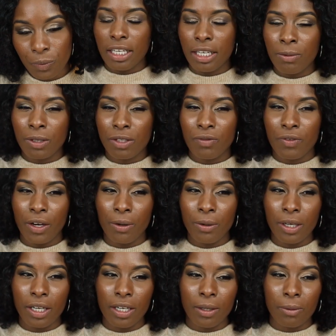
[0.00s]
He was
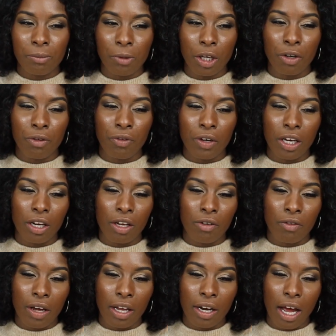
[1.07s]
very
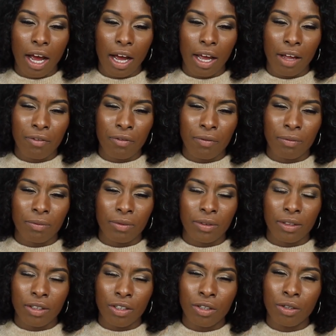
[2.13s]
innovative and
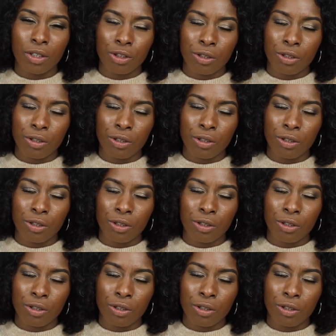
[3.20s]
a